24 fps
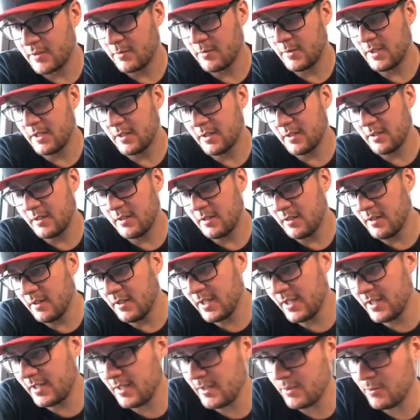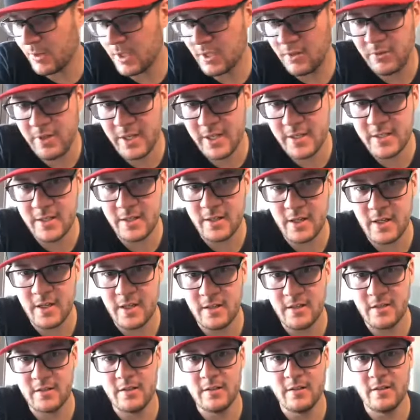Well, this is one reason
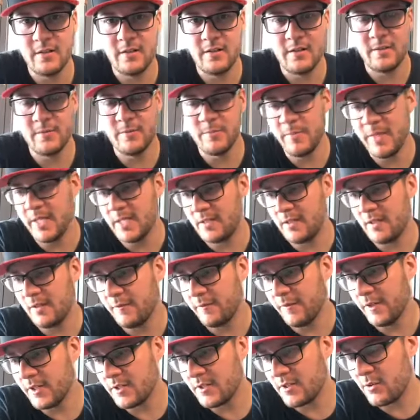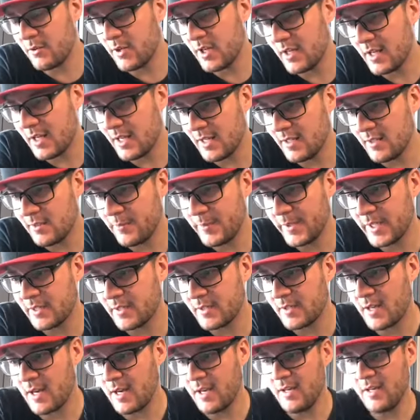I missed the first 3 days,
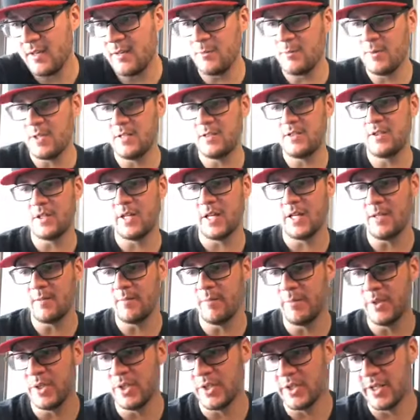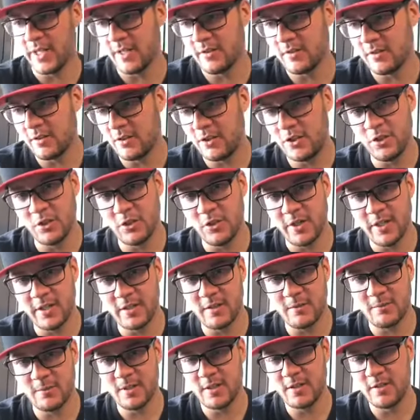because I didn't want to get burned out during
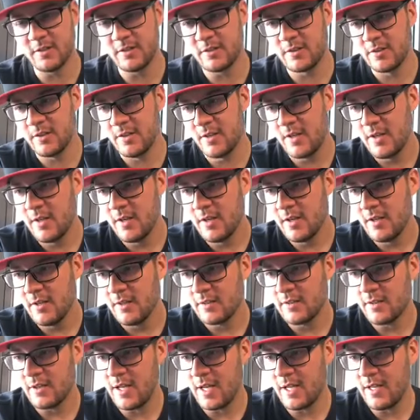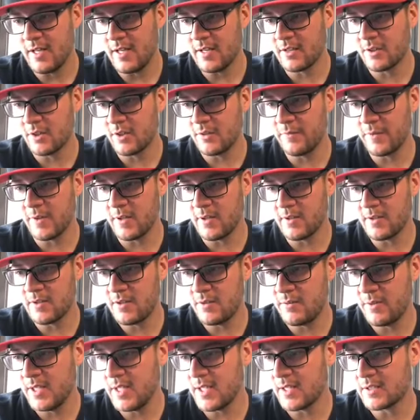the Worlds. So had I gone for those
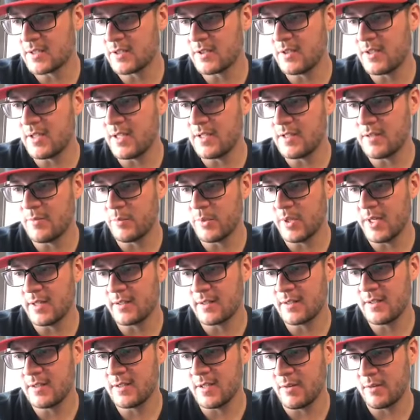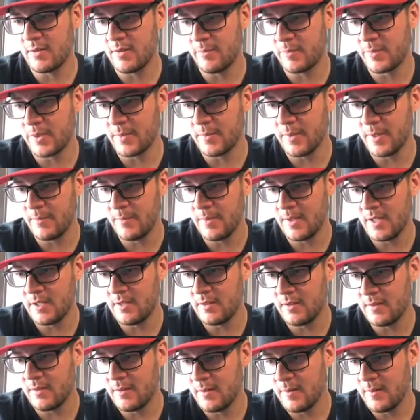3 extra days of practice, I would have probably been